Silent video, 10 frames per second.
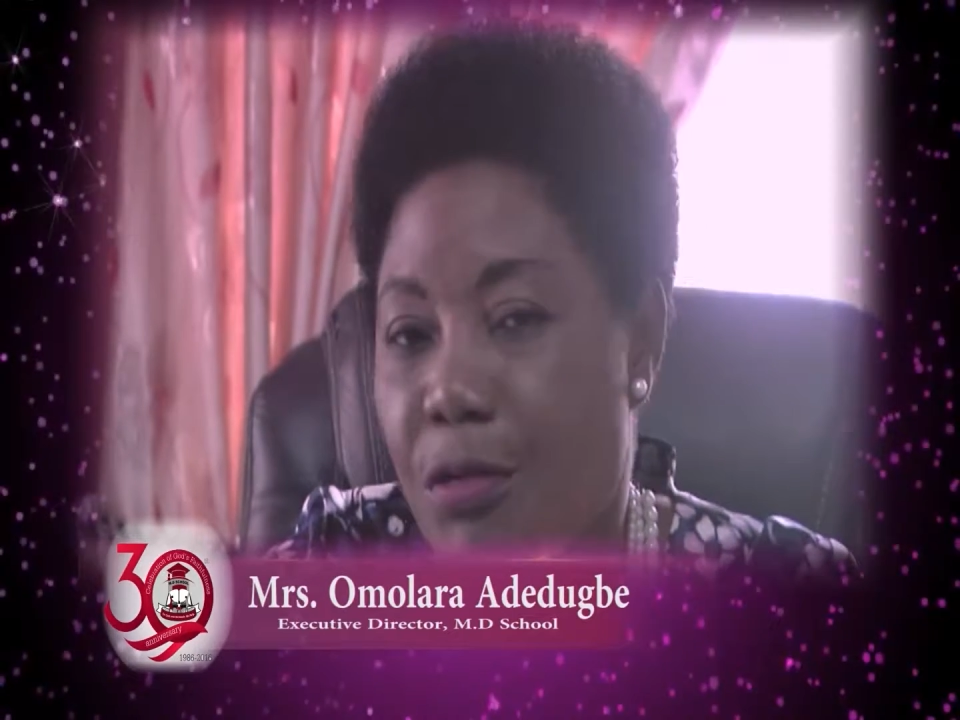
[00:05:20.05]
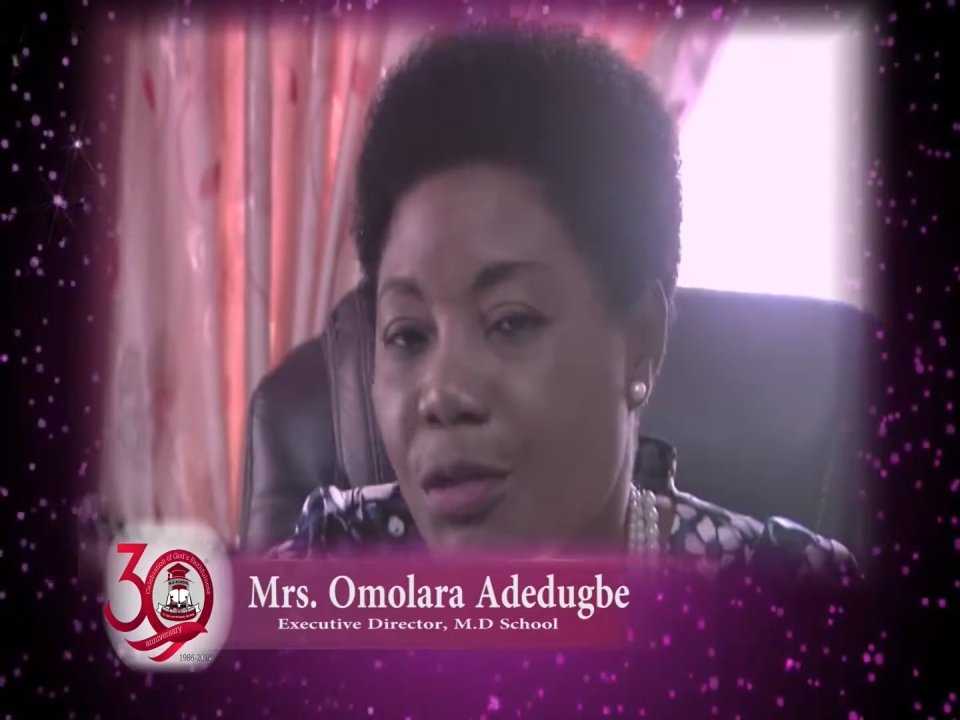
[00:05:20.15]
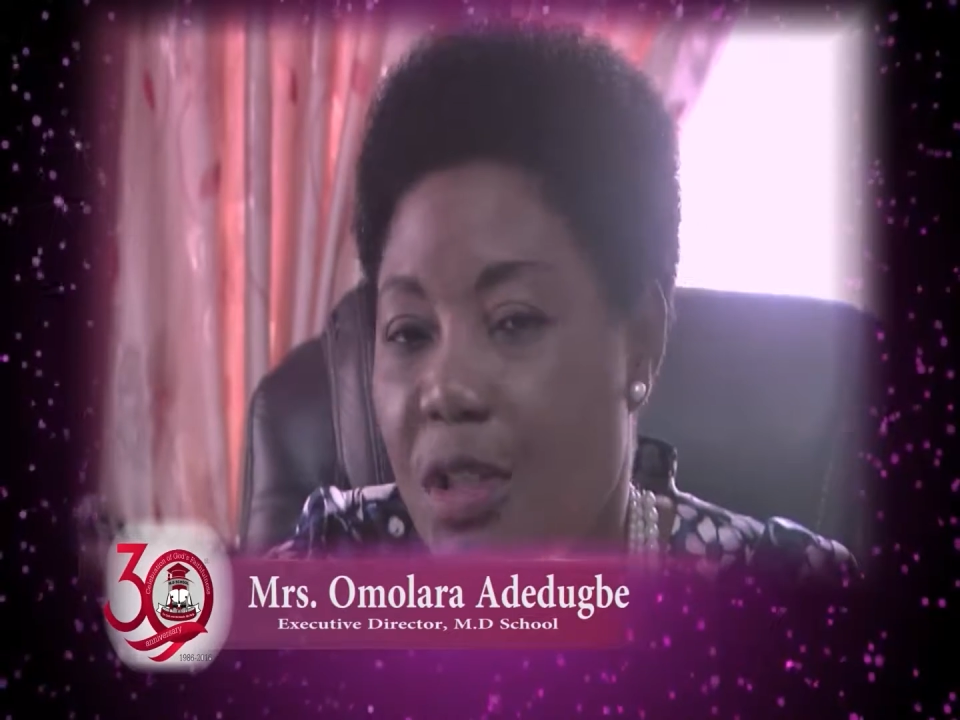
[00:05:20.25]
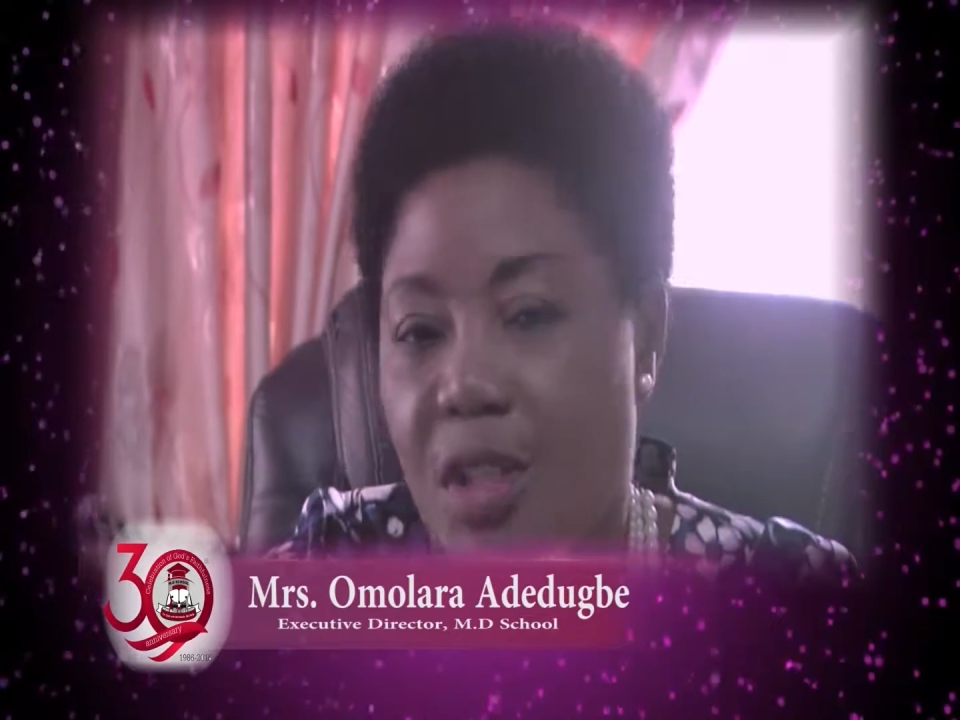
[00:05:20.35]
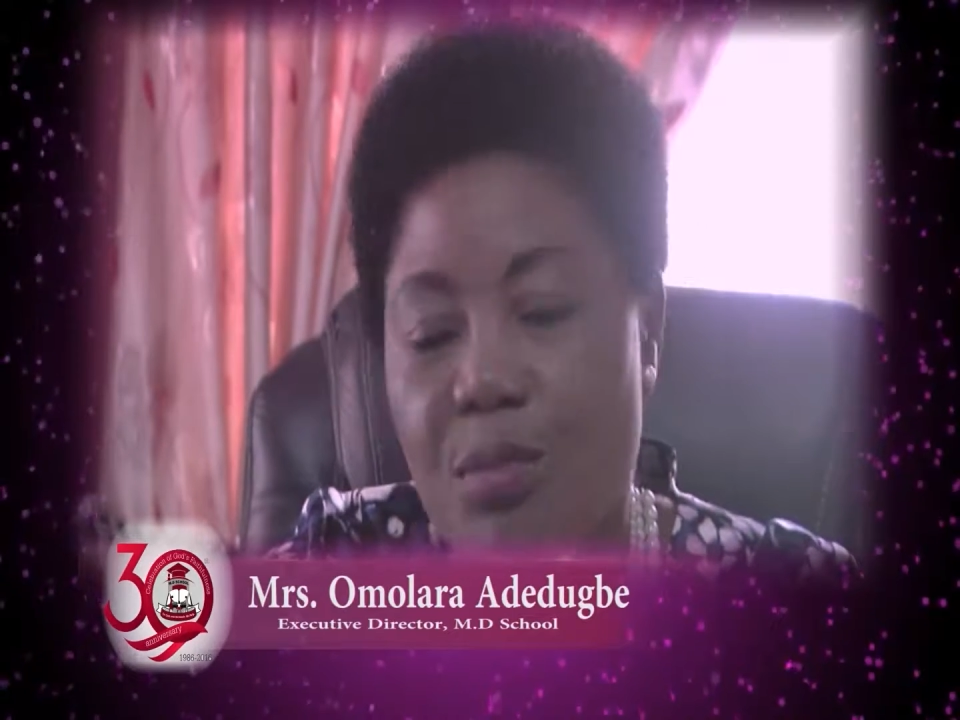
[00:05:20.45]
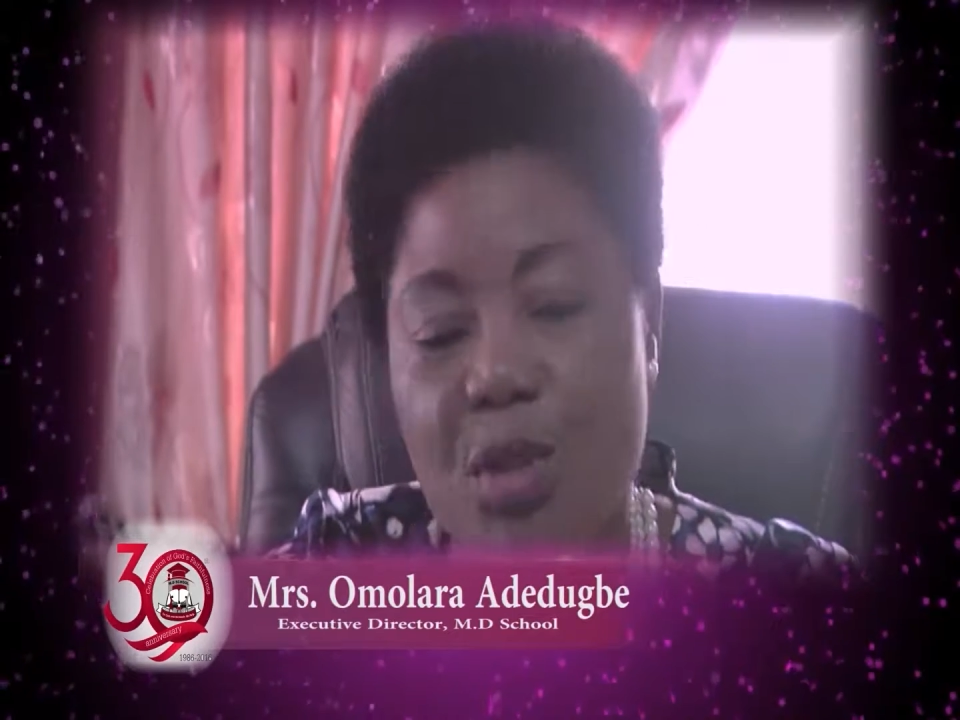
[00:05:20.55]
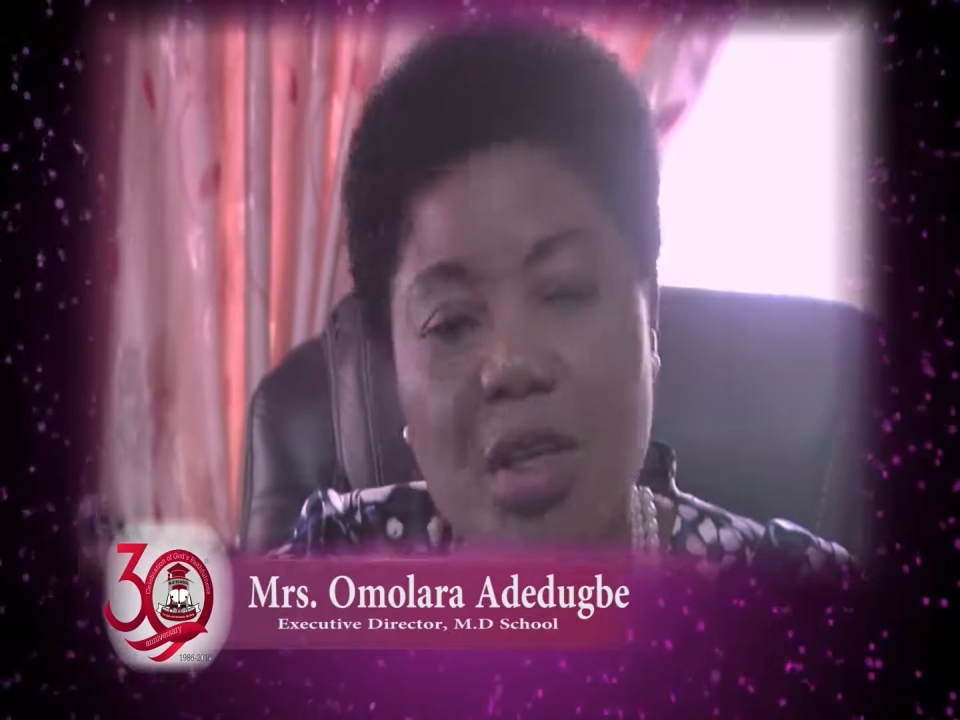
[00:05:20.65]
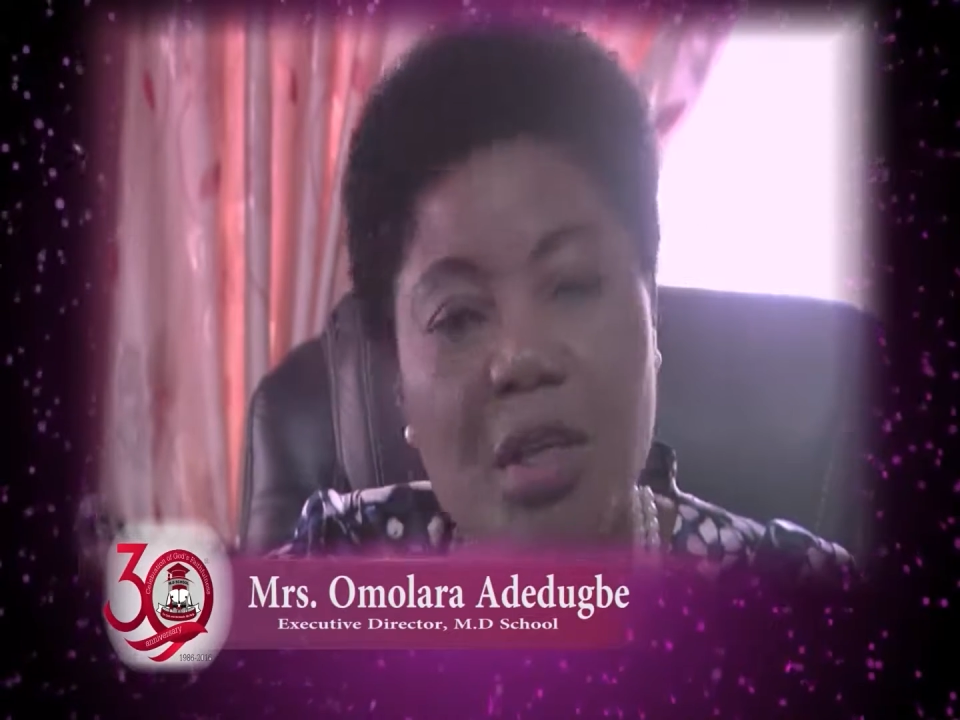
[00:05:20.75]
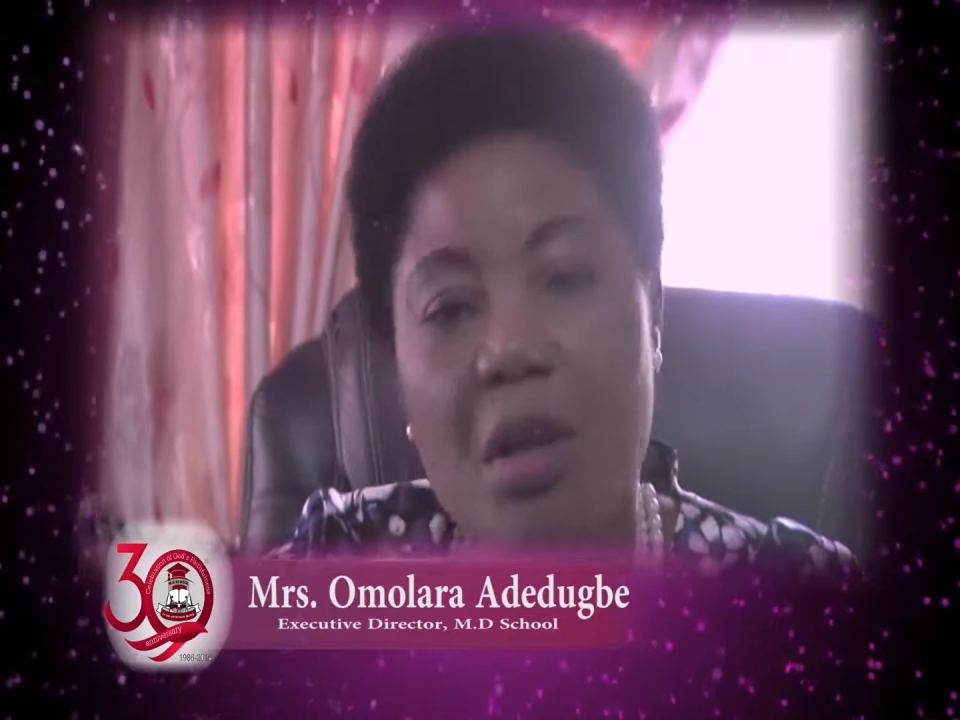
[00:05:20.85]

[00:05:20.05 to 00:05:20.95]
for this money.